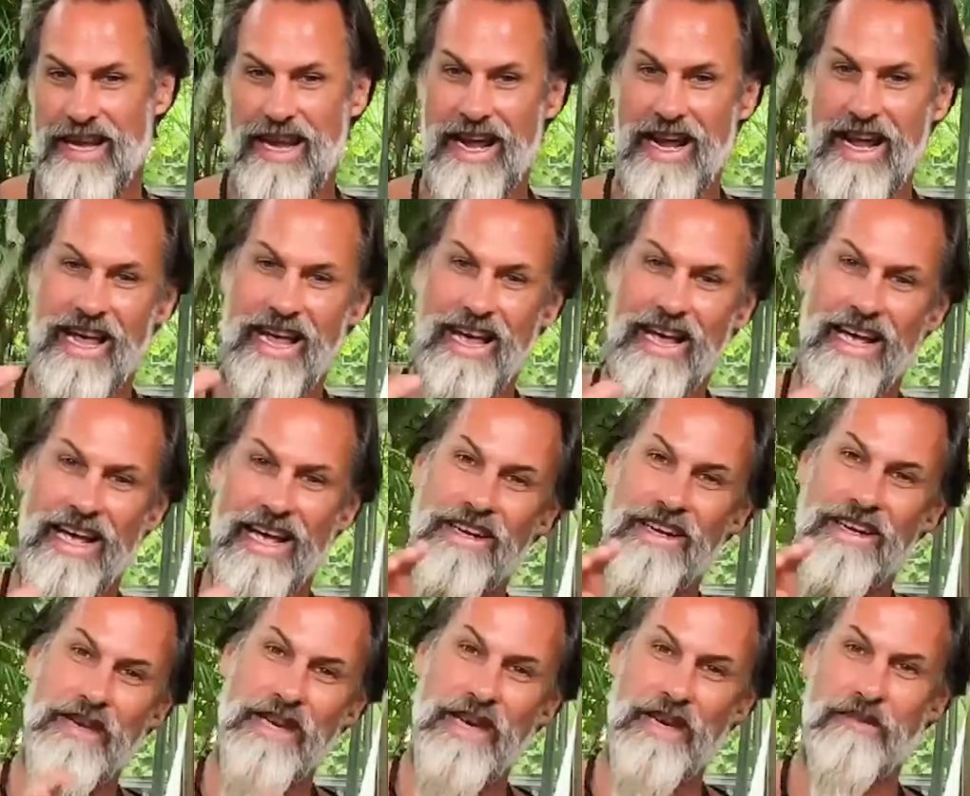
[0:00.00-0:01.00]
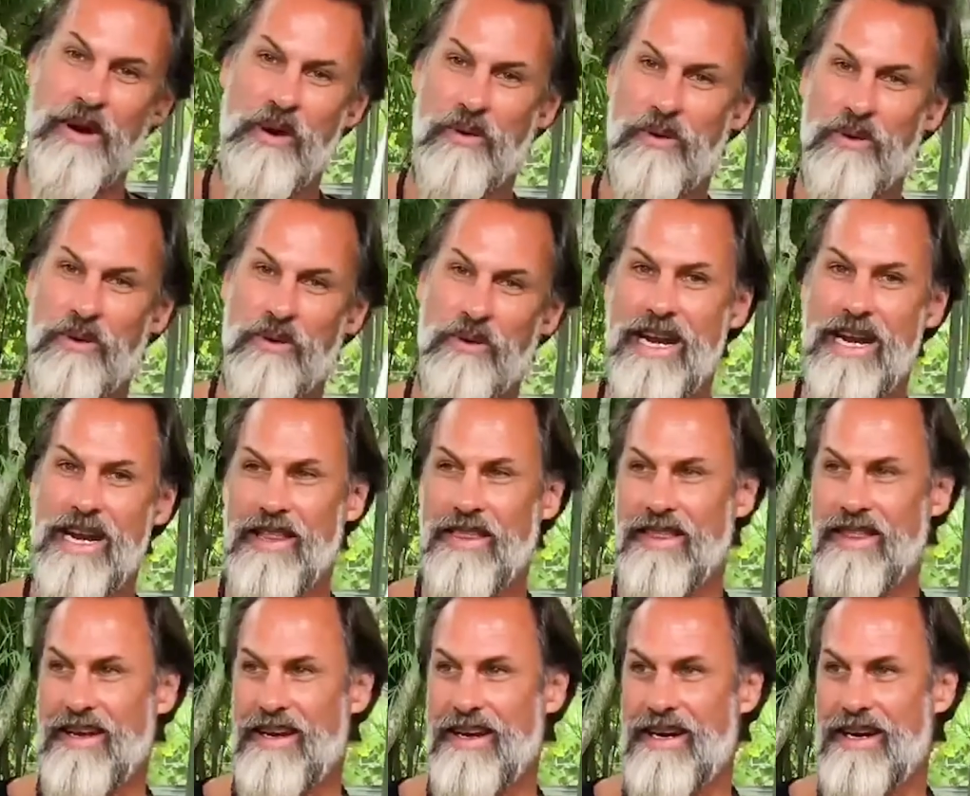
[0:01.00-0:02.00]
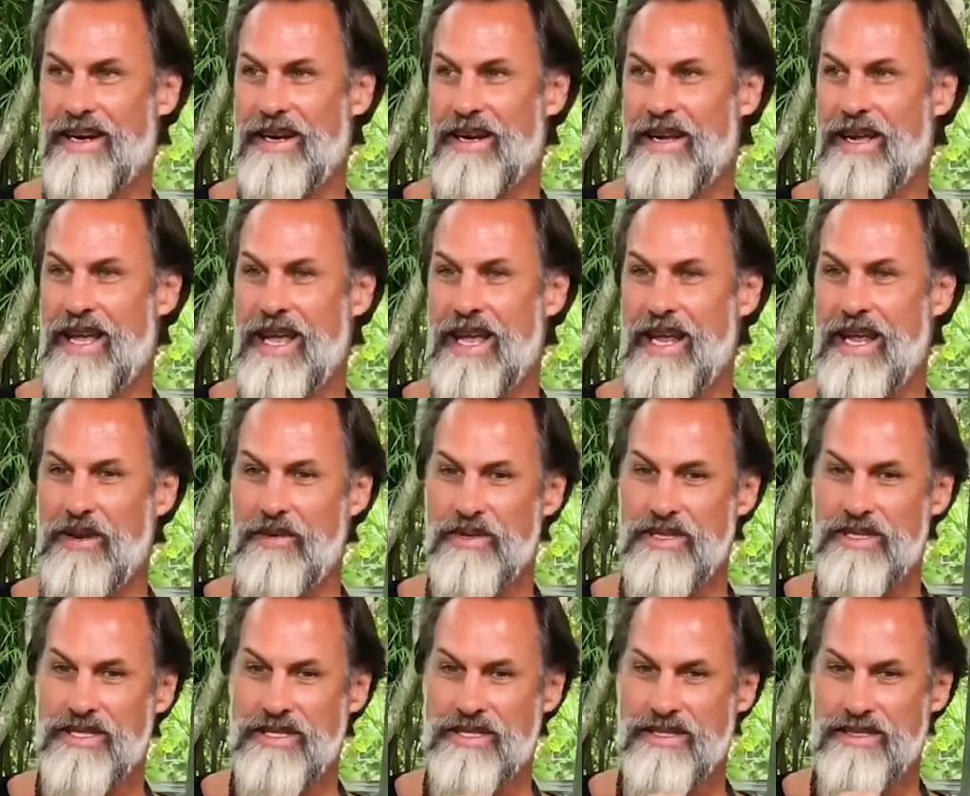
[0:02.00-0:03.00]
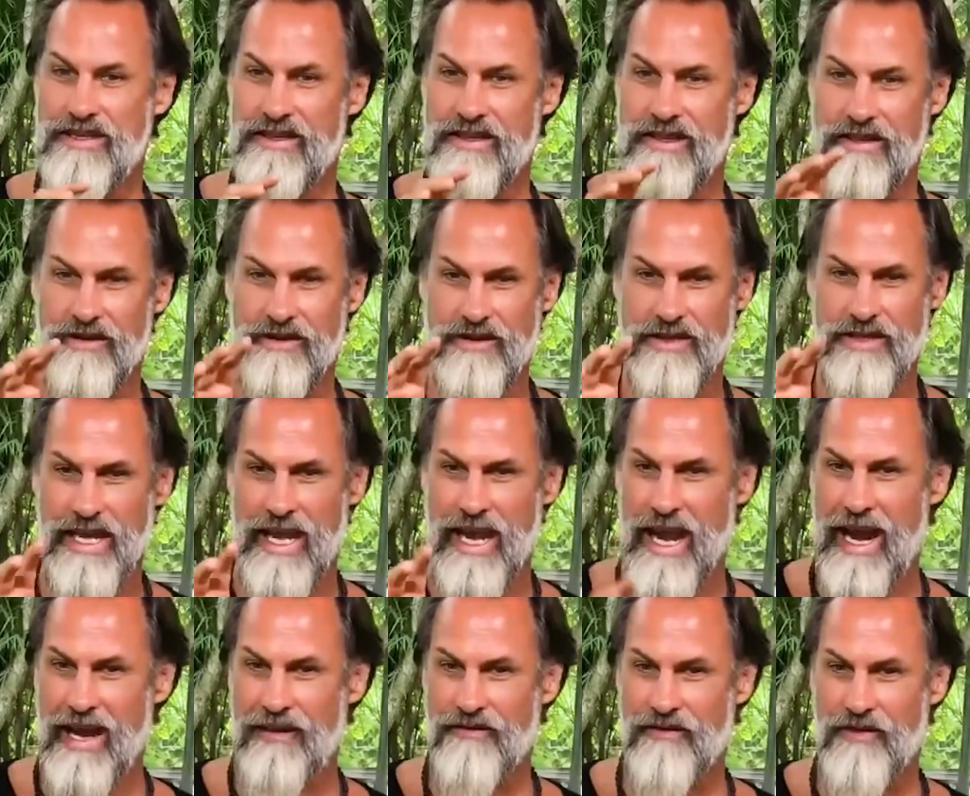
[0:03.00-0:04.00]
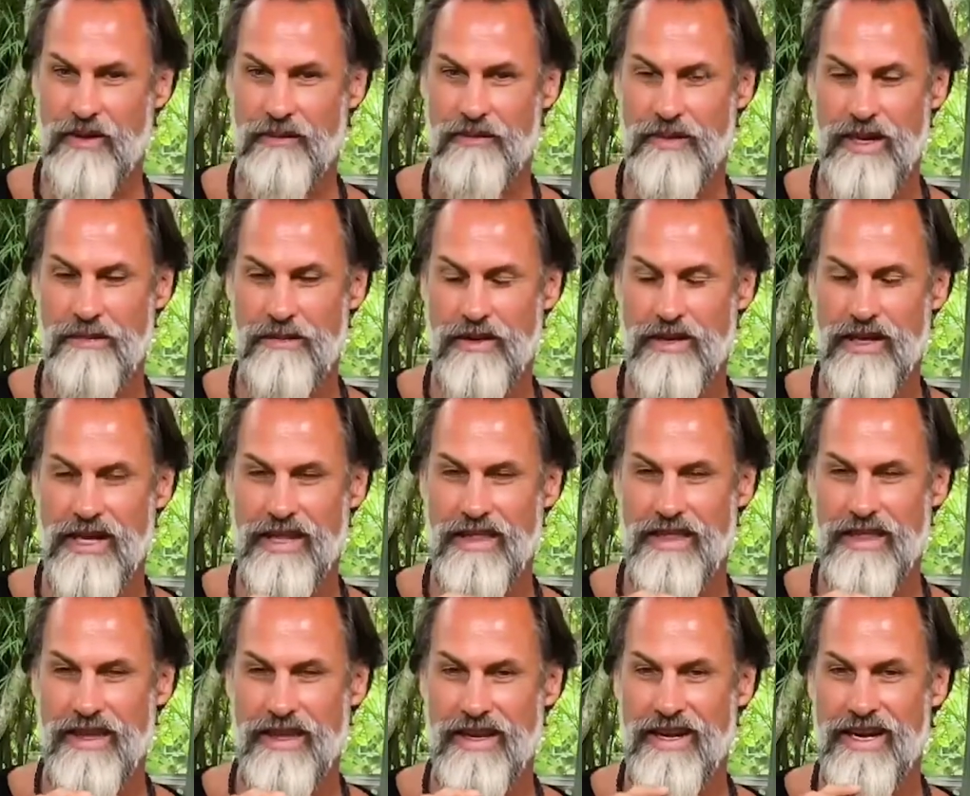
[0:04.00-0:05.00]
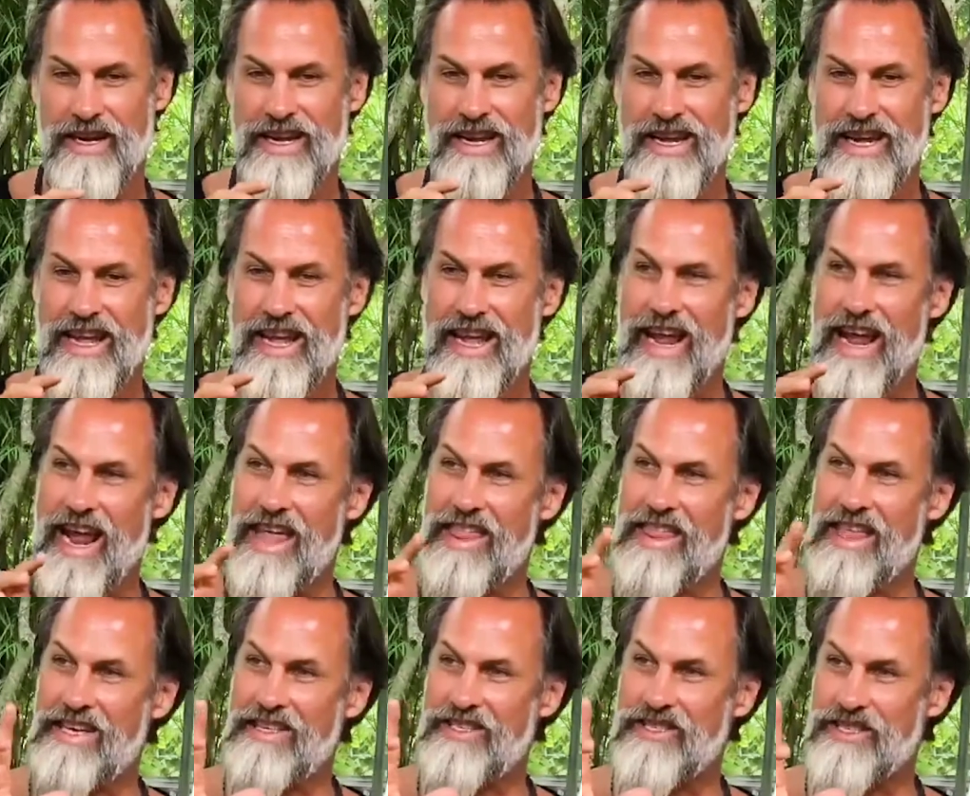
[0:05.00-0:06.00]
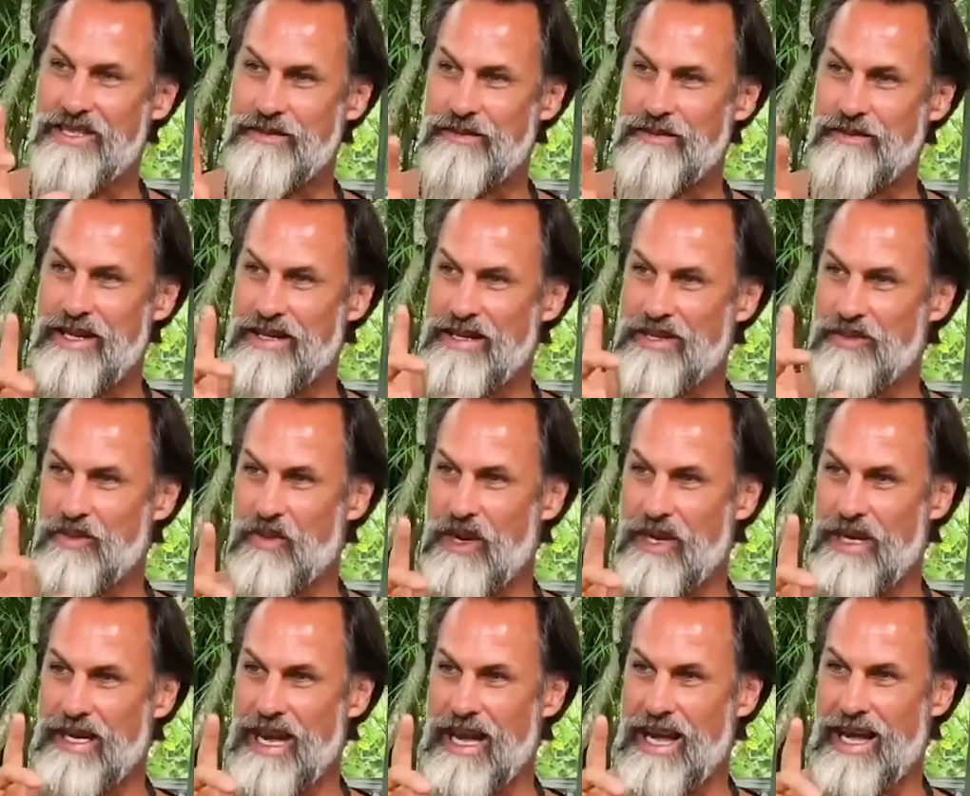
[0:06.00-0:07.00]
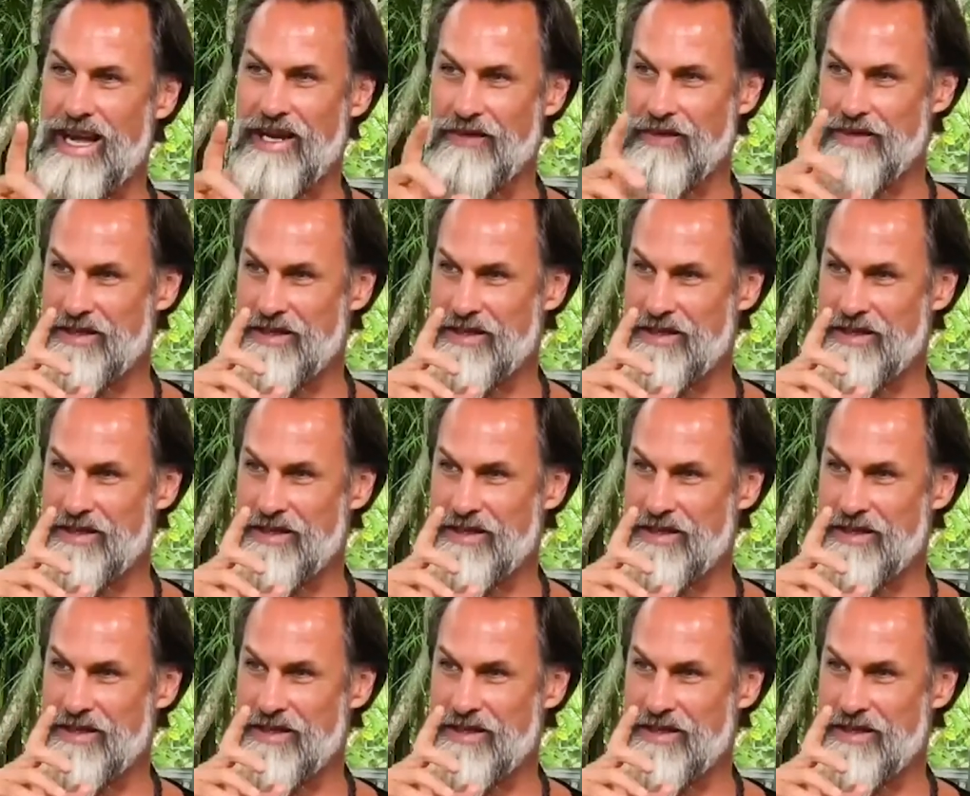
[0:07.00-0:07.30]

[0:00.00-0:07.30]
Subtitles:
And we get a boat ride out there, and there was a handful of people out there, and then just me and this one guy. And it was